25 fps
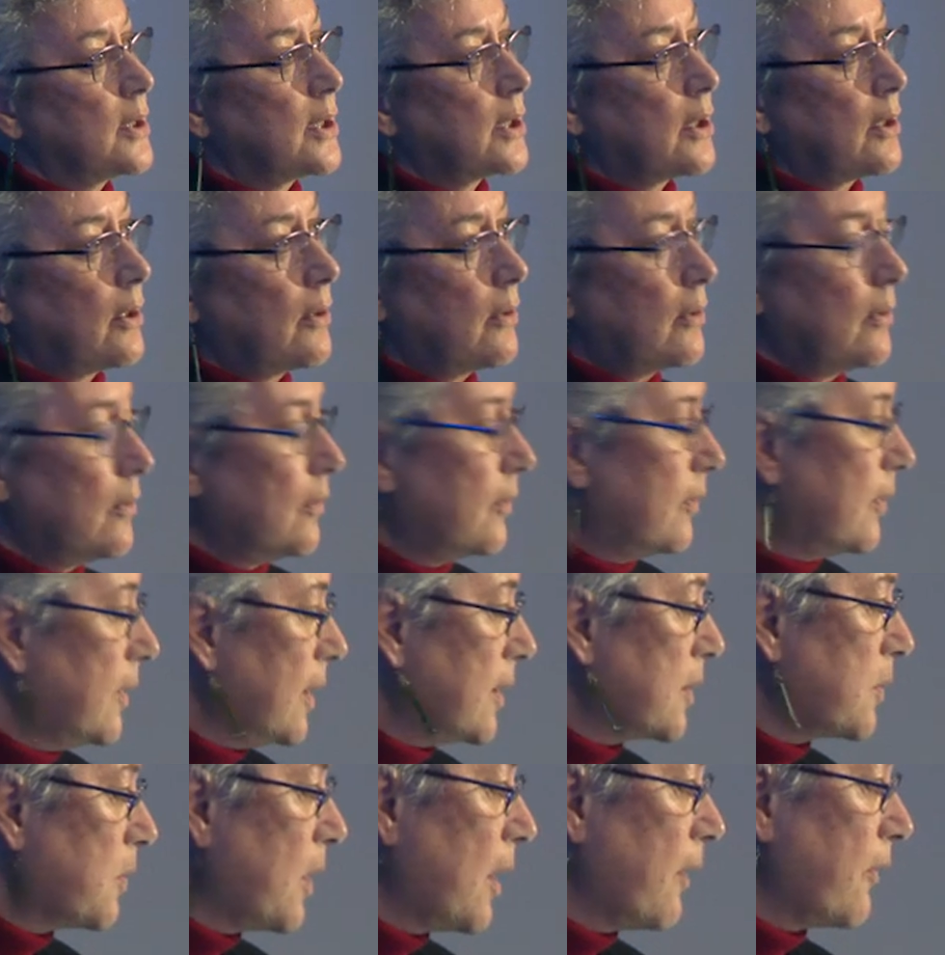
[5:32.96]
So
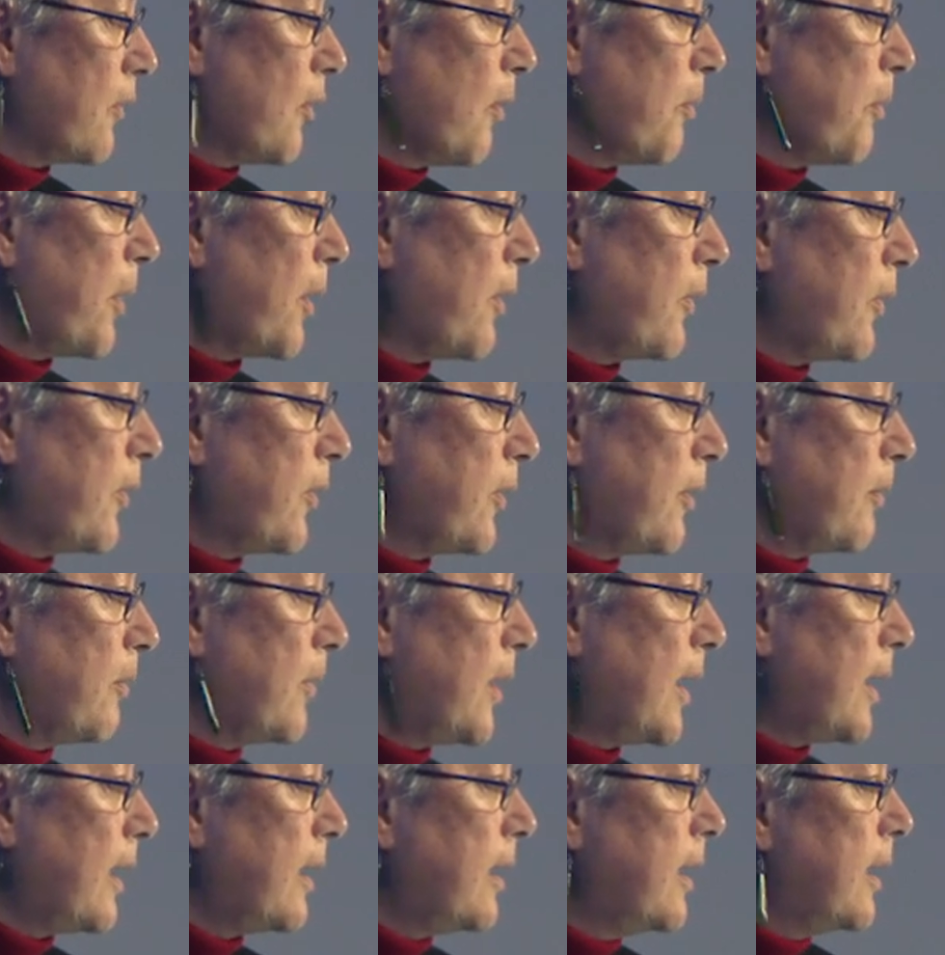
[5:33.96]
that's why I've got both of them
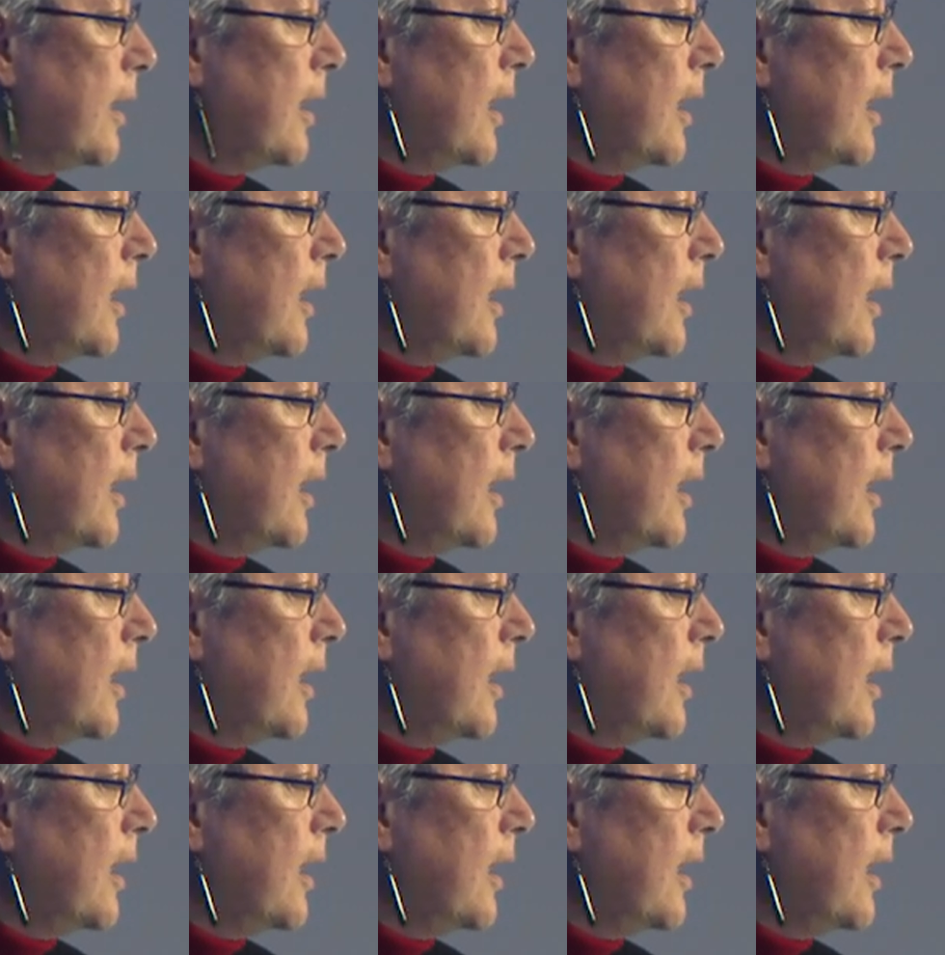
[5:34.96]
there.